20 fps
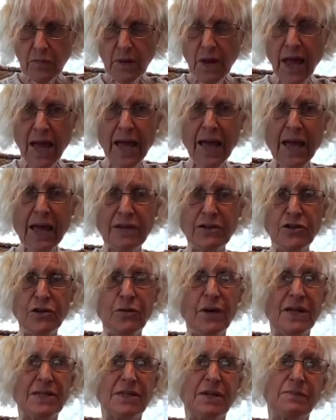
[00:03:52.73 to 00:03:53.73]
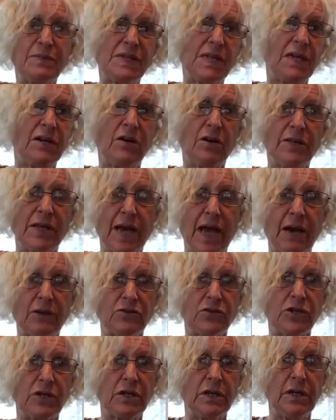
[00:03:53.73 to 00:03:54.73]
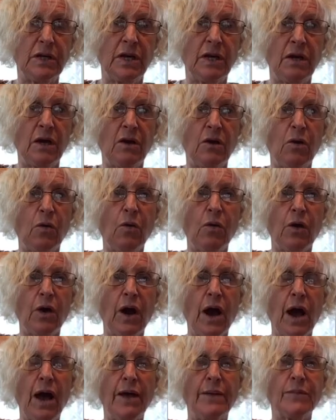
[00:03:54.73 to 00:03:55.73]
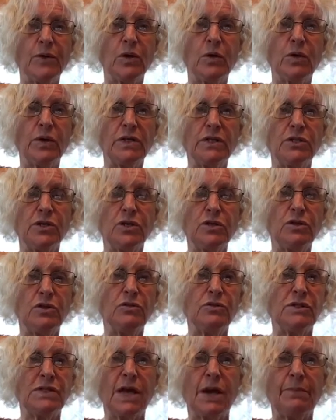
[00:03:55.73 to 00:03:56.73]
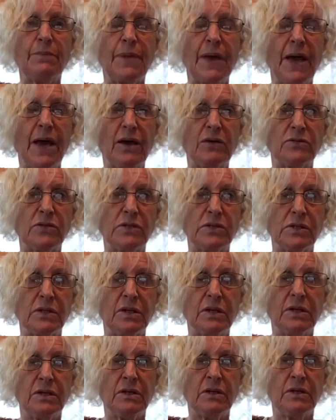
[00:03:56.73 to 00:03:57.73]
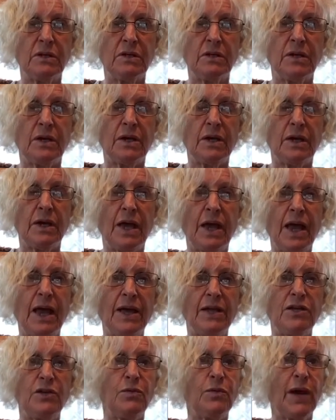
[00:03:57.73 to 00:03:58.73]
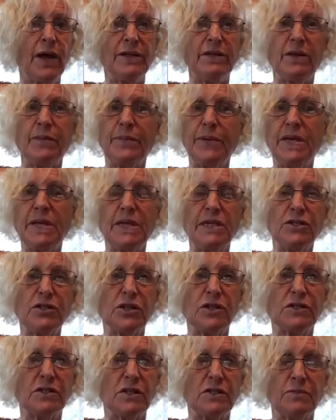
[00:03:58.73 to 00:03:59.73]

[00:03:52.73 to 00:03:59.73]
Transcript: And you end up sitting on the couch. Or I'm going to lose 10 pounds, and you end up eating just as